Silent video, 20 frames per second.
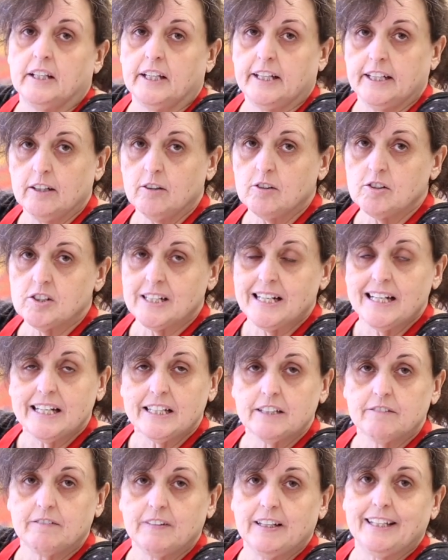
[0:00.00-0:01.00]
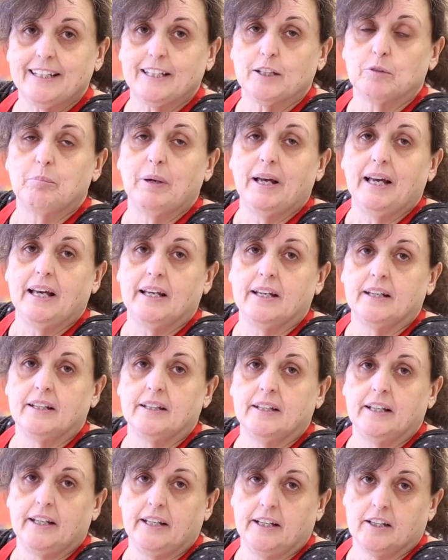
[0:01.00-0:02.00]
It looks kind of like a
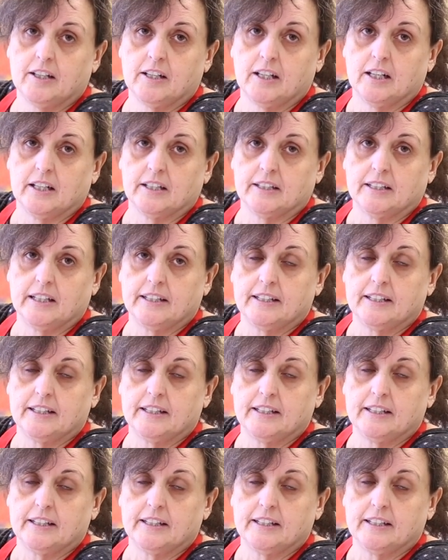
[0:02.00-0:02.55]
bad haircut,